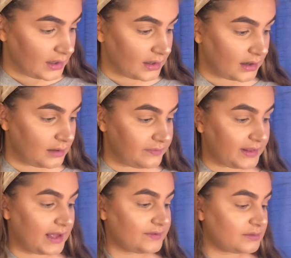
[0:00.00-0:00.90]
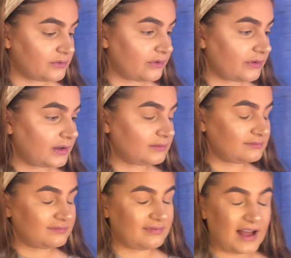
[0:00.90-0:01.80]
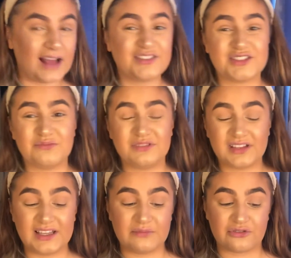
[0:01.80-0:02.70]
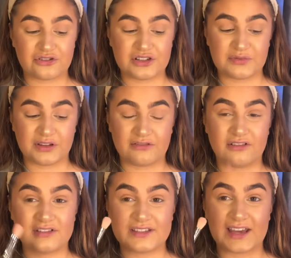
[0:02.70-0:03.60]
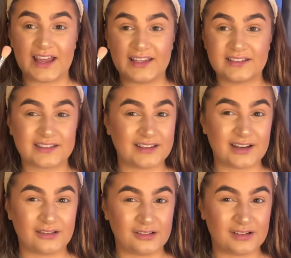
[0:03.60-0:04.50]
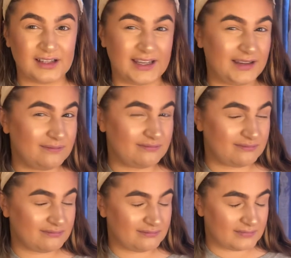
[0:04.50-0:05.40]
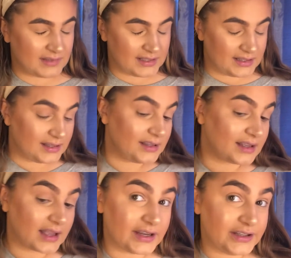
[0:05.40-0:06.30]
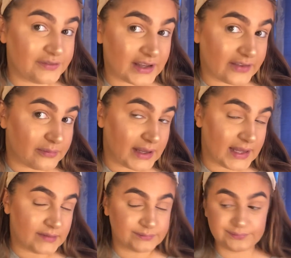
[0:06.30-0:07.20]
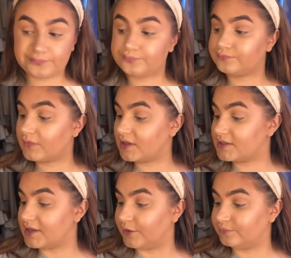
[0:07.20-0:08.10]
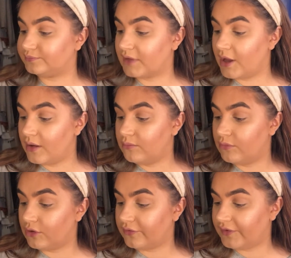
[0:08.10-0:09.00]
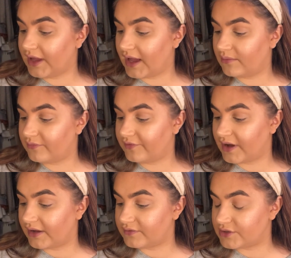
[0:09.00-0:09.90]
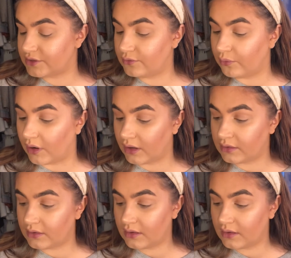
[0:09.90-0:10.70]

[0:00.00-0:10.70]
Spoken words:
Hopefully I have some... I have some clean brushes, but they're all stained, so they don't look clean. Can you forgive me? So, Morphe M521.